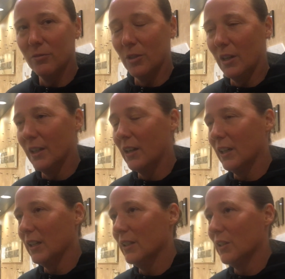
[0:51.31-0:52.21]
for our young
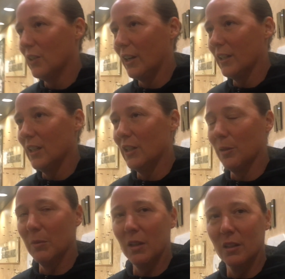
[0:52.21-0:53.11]
kids, trying to teach
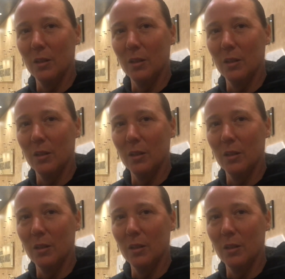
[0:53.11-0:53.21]
them the,